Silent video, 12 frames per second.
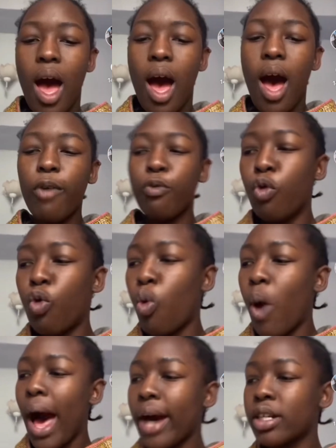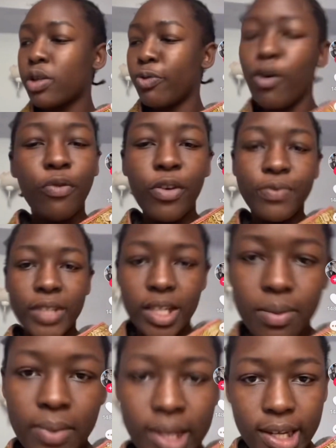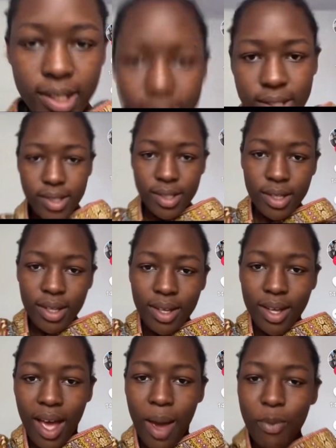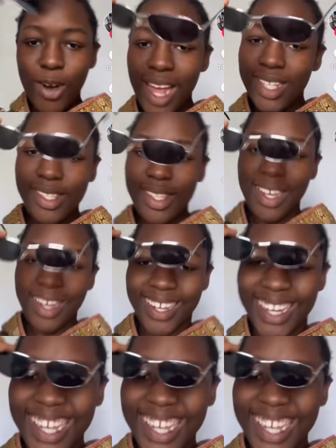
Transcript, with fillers: I've worked for 15 minutes. I'm resting.